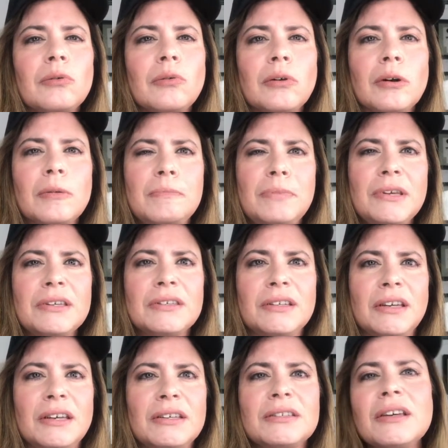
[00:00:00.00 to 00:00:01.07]
or a
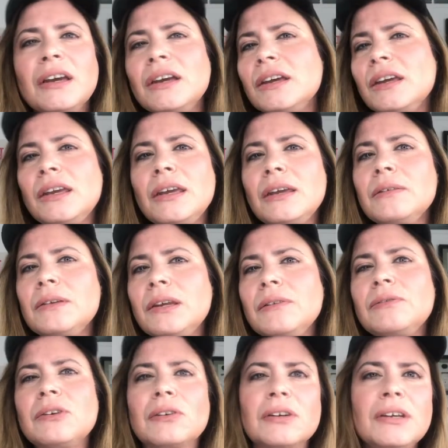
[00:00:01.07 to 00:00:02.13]
business, even
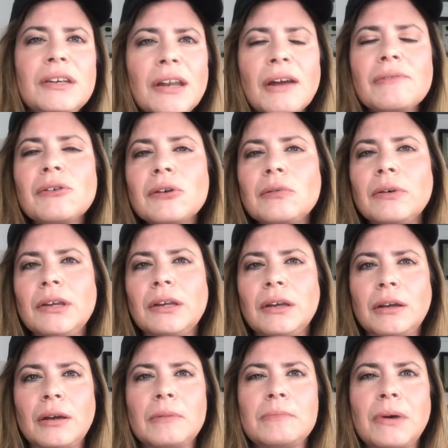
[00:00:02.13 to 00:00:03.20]
if you're never going to
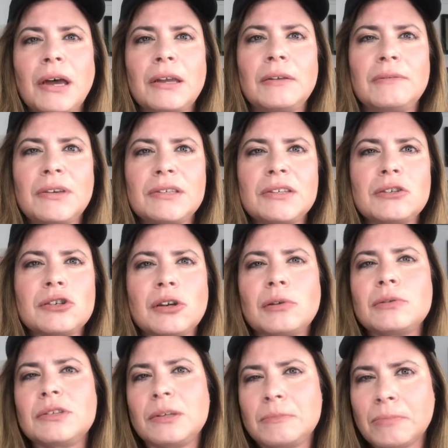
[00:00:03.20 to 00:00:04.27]
come by to visit
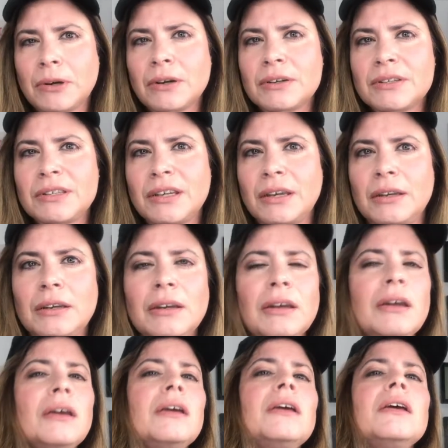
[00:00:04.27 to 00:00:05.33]
Joe's in person,
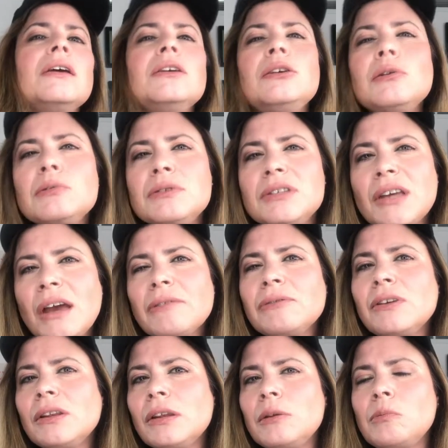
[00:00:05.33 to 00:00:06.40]
you
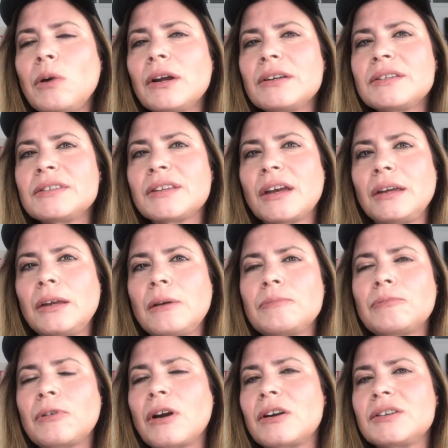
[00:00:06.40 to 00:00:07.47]
definitely want to sign
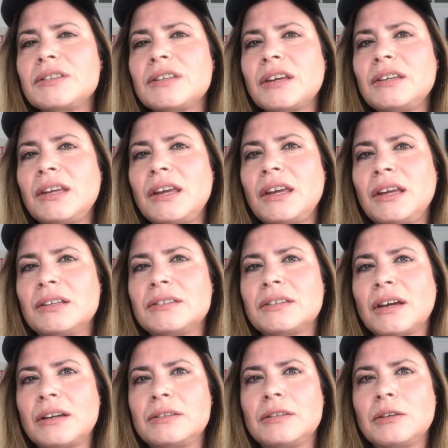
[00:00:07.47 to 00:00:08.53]
up for our Sunday
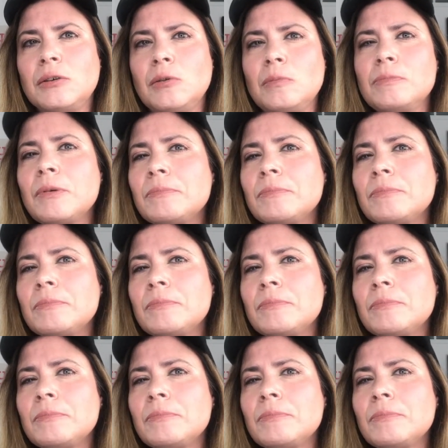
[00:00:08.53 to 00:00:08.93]
Inside Scoop.